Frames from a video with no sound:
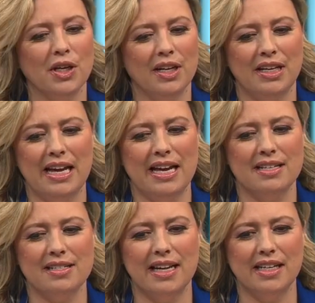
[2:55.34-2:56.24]
good,
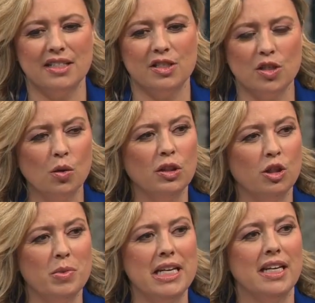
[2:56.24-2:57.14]
and it's so
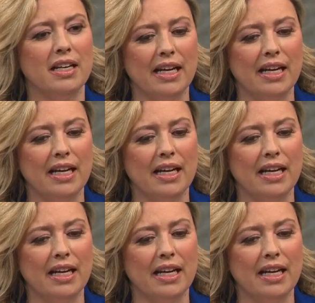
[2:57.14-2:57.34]
illuminating,